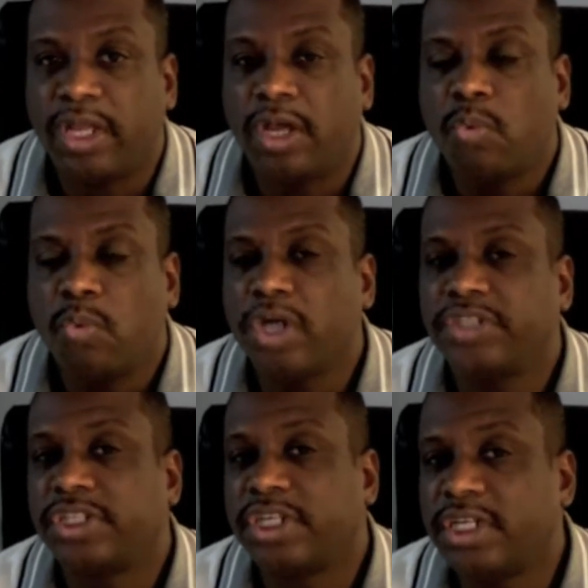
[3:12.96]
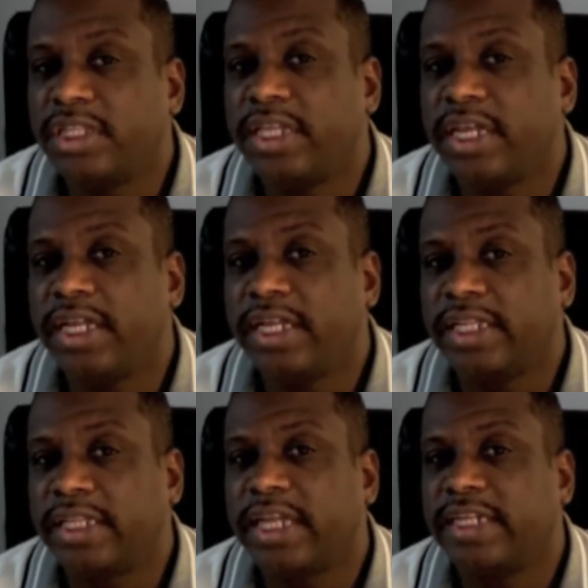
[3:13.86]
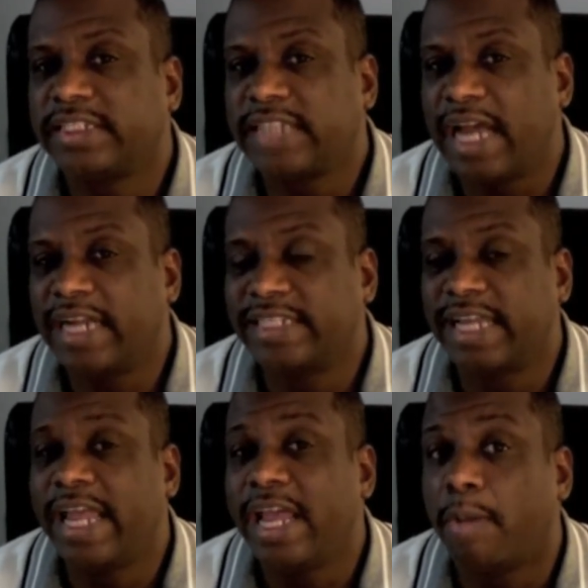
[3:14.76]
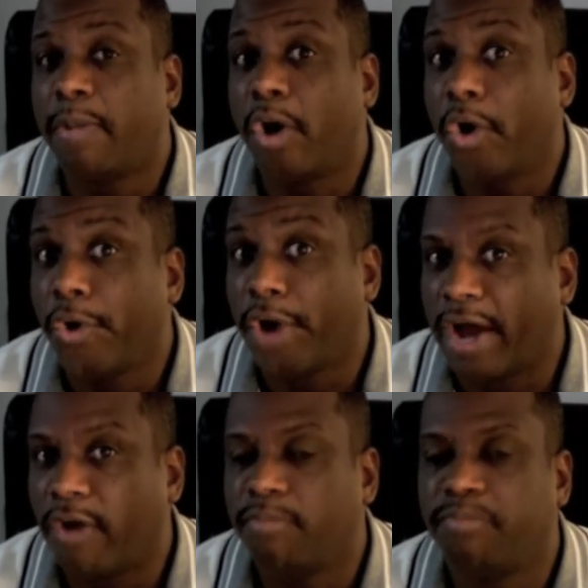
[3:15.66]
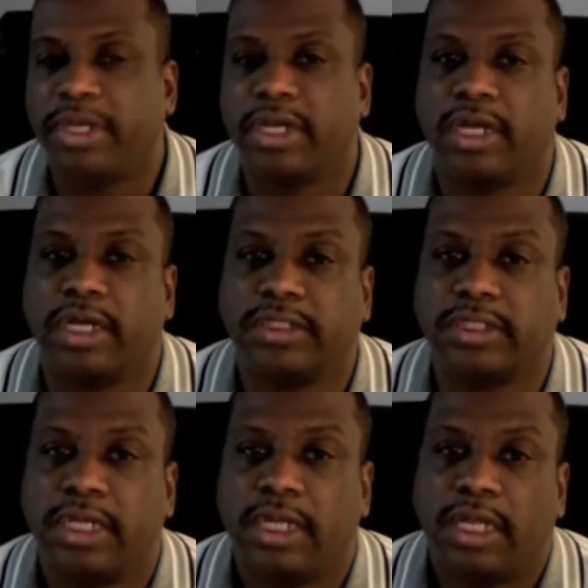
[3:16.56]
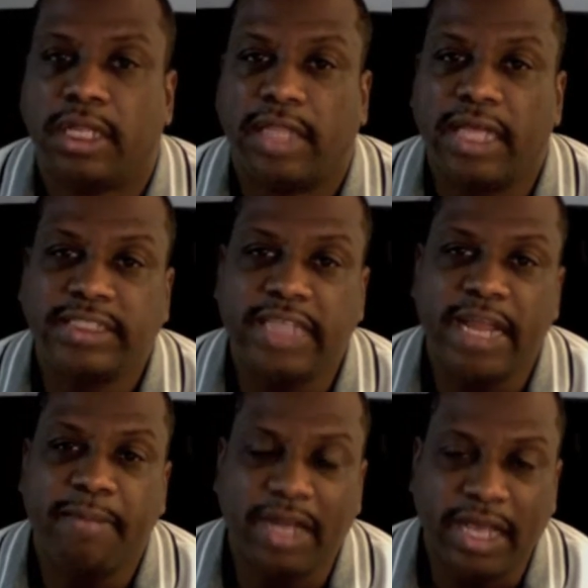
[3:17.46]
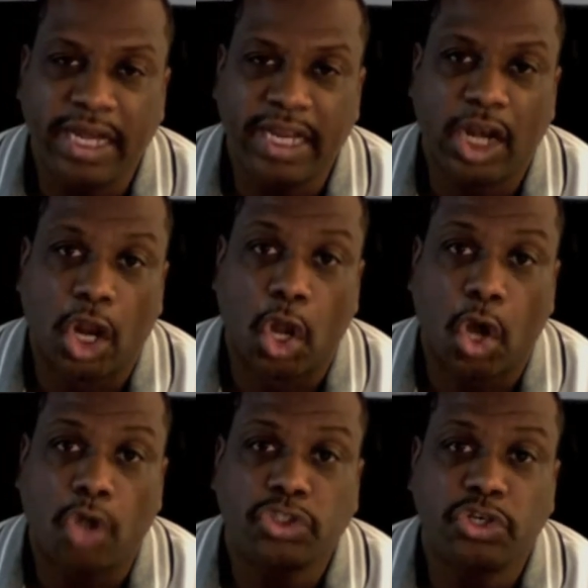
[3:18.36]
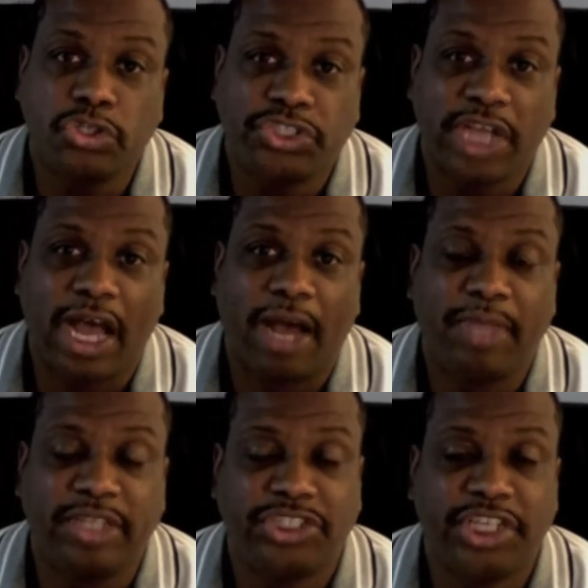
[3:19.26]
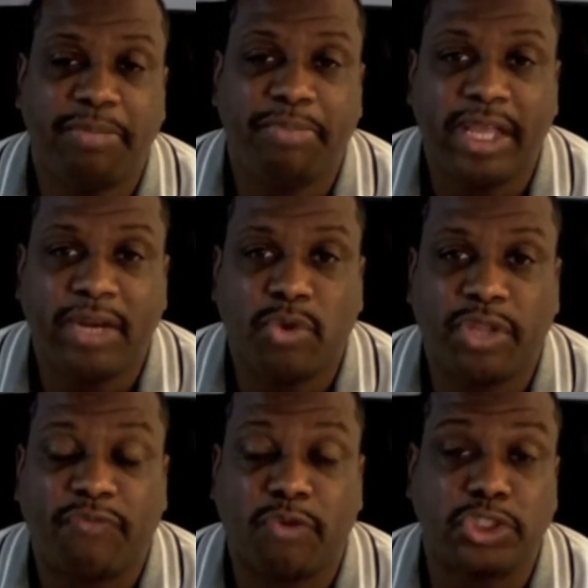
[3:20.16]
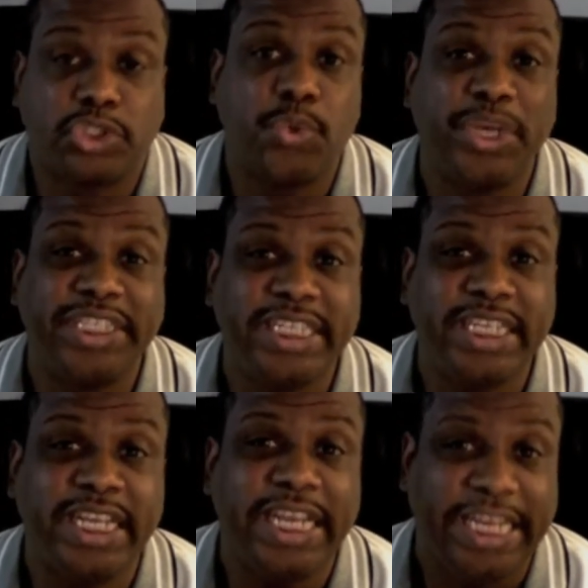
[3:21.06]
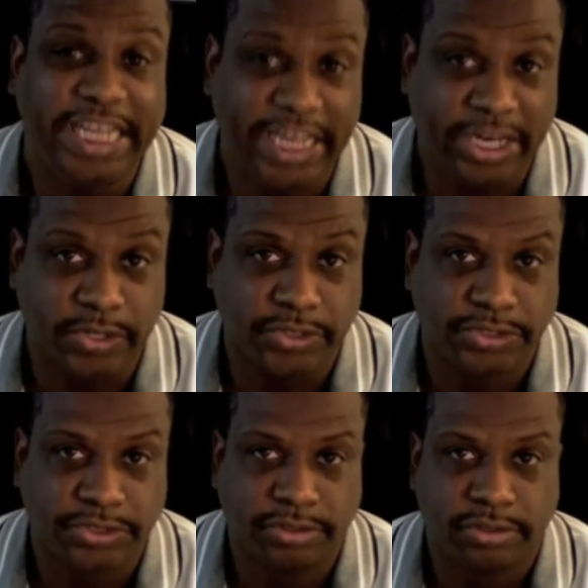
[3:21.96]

Well, it's a good thing that they decided to help her out because that same lady lost her job that she had been with for 20 years.